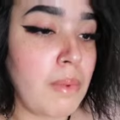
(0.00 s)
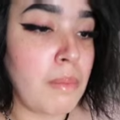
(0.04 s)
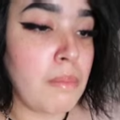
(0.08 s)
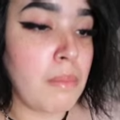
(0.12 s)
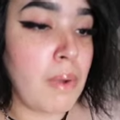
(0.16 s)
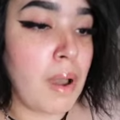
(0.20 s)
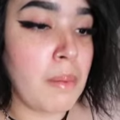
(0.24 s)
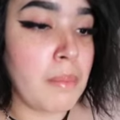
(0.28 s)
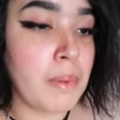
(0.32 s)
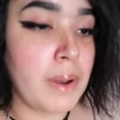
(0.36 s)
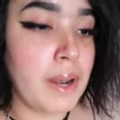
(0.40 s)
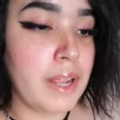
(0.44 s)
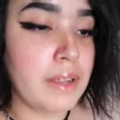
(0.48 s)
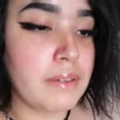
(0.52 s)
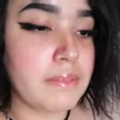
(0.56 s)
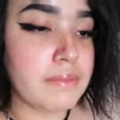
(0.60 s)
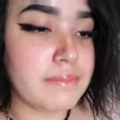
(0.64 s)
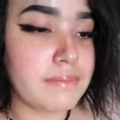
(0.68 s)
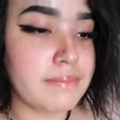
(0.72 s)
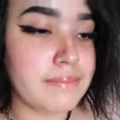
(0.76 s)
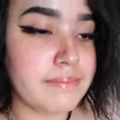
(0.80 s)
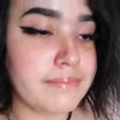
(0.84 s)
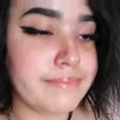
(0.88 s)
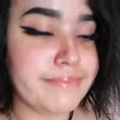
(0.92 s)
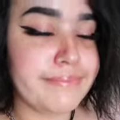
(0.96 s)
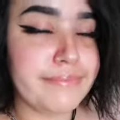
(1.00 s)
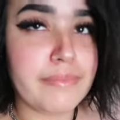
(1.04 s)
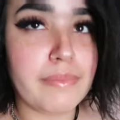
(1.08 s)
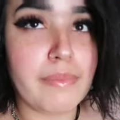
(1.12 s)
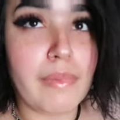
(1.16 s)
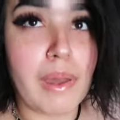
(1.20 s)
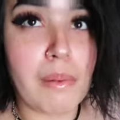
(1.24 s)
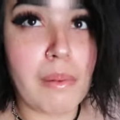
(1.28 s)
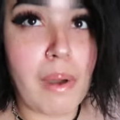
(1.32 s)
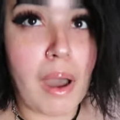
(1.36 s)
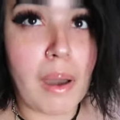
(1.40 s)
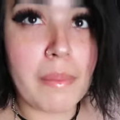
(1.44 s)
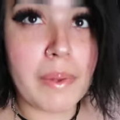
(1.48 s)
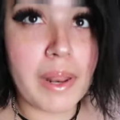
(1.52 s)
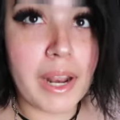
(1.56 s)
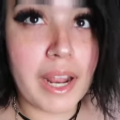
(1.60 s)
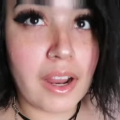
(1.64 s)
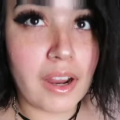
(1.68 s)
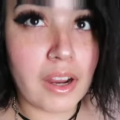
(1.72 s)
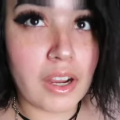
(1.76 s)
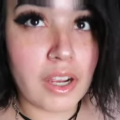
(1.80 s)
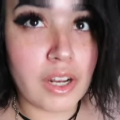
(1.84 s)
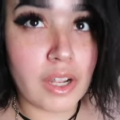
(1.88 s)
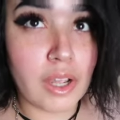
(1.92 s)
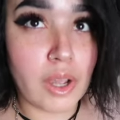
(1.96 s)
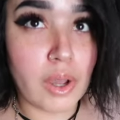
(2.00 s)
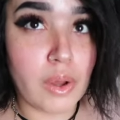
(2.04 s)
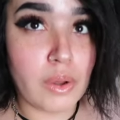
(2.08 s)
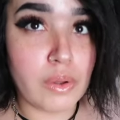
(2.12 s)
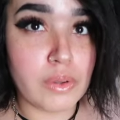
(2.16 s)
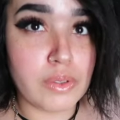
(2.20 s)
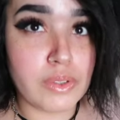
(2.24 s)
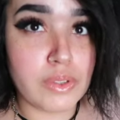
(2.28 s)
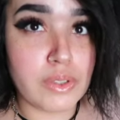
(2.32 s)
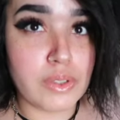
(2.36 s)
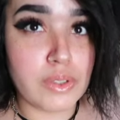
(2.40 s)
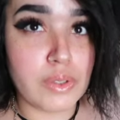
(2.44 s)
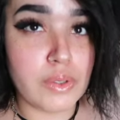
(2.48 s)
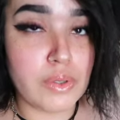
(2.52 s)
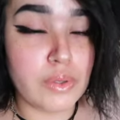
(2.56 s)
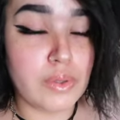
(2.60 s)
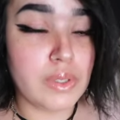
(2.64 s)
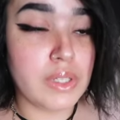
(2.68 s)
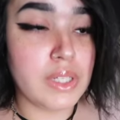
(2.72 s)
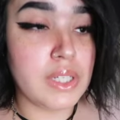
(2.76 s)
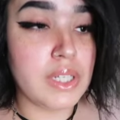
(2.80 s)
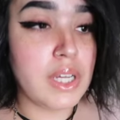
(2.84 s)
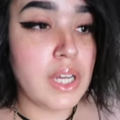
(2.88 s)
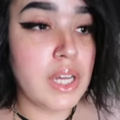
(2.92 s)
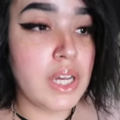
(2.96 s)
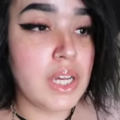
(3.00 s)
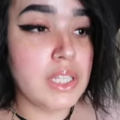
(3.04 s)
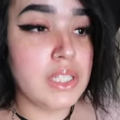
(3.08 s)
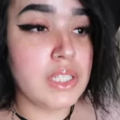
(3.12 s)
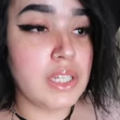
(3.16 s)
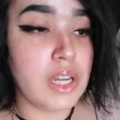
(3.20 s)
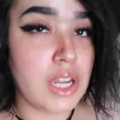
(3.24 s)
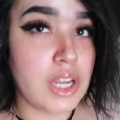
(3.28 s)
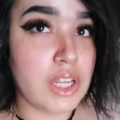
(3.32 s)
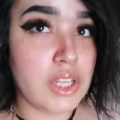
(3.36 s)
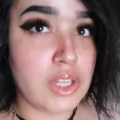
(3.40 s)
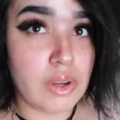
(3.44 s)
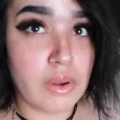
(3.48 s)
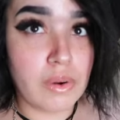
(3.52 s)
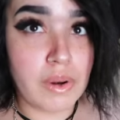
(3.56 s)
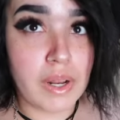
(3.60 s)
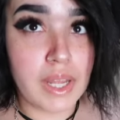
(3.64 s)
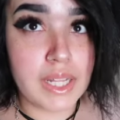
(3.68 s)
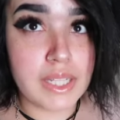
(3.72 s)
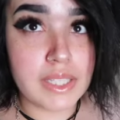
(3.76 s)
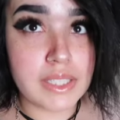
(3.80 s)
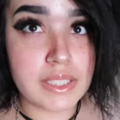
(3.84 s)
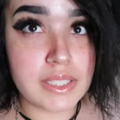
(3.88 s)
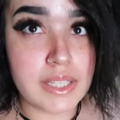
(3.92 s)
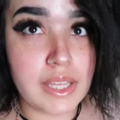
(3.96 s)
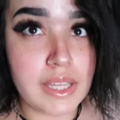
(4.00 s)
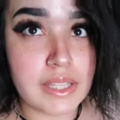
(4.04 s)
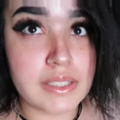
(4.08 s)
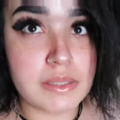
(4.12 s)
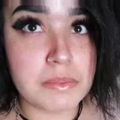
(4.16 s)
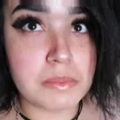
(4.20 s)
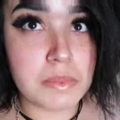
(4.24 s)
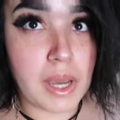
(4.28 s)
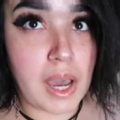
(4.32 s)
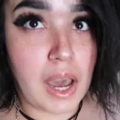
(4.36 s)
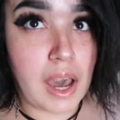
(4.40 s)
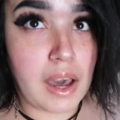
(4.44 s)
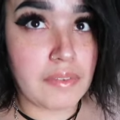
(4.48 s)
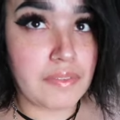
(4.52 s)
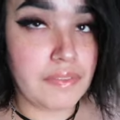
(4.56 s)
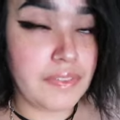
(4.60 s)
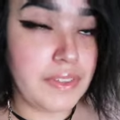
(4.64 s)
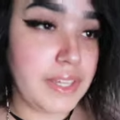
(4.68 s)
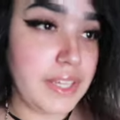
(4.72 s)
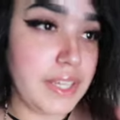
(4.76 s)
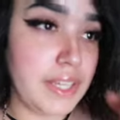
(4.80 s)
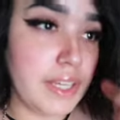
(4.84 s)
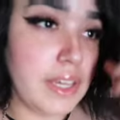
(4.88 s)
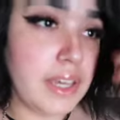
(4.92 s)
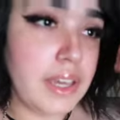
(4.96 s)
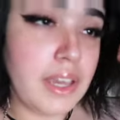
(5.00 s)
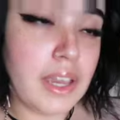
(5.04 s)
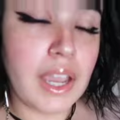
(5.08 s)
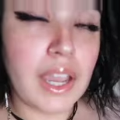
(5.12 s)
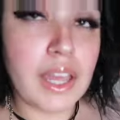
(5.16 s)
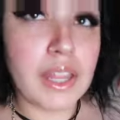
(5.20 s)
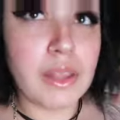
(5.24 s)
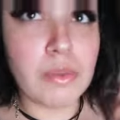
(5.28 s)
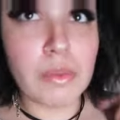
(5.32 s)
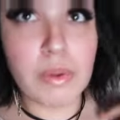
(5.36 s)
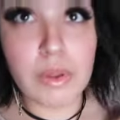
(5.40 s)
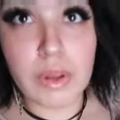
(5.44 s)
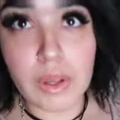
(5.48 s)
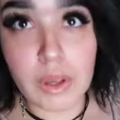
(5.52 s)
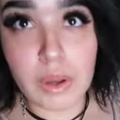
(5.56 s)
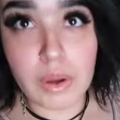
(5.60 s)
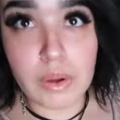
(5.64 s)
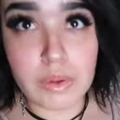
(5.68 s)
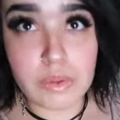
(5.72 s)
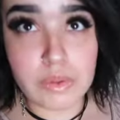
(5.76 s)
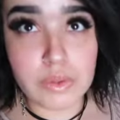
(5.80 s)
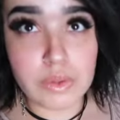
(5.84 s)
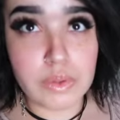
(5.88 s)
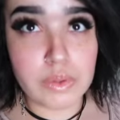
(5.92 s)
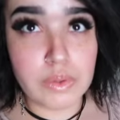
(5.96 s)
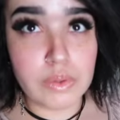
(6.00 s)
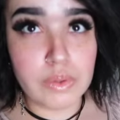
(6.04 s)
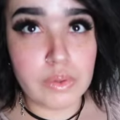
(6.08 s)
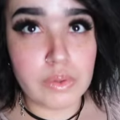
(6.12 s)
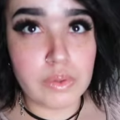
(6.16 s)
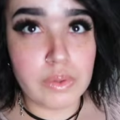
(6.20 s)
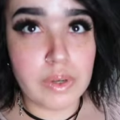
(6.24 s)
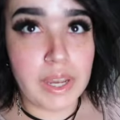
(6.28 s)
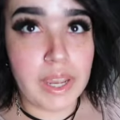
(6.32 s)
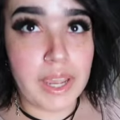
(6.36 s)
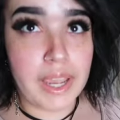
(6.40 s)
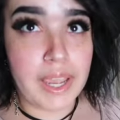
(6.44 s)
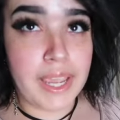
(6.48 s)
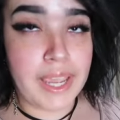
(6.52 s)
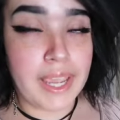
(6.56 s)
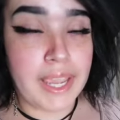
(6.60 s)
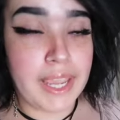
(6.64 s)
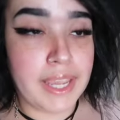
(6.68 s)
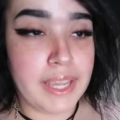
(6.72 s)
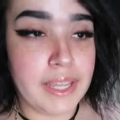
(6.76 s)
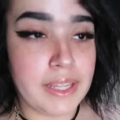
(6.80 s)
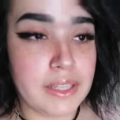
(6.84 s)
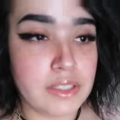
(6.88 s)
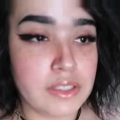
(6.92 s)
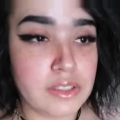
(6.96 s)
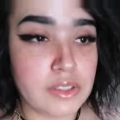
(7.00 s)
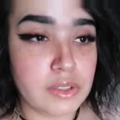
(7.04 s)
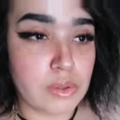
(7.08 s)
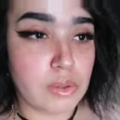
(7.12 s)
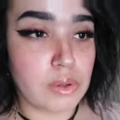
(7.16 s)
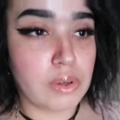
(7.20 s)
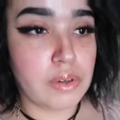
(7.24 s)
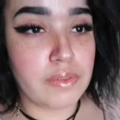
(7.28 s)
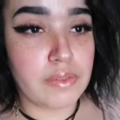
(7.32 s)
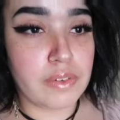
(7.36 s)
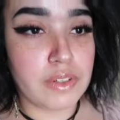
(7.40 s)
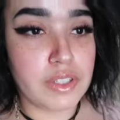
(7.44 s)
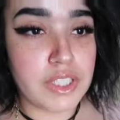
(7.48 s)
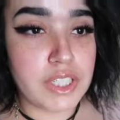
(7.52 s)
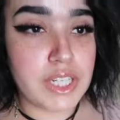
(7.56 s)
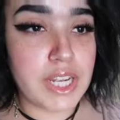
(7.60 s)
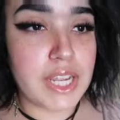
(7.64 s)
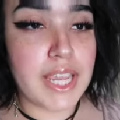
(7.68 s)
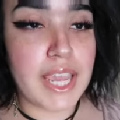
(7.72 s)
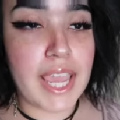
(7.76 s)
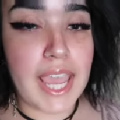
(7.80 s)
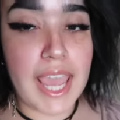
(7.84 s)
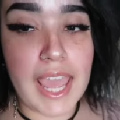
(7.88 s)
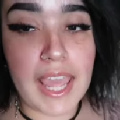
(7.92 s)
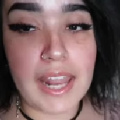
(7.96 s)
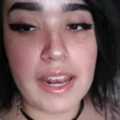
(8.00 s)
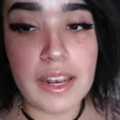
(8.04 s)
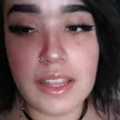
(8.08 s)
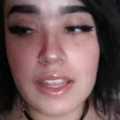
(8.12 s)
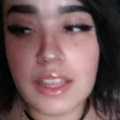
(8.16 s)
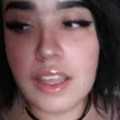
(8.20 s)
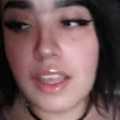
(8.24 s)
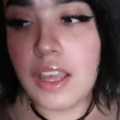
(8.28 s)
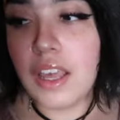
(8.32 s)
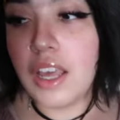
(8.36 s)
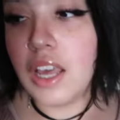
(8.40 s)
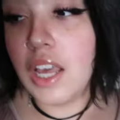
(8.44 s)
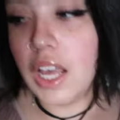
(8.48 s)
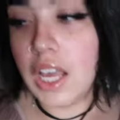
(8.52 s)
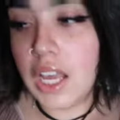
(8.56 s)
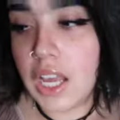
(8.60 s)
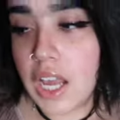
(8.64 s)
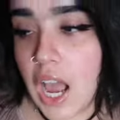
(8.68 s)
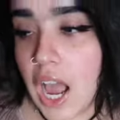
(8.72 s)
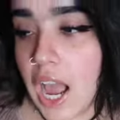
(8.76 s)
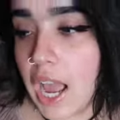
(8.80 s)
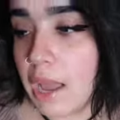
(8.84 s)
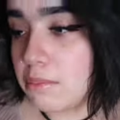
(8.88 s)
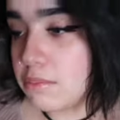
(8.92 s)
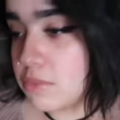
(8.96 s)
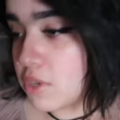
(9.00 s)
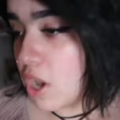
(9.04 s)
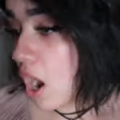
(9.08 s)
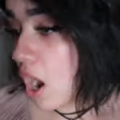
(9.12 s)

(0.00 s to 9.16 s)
My mom and I are gonna go to Dunkin' Donuts, get some coffee, and then we're gonna go to a store for chicken. I'm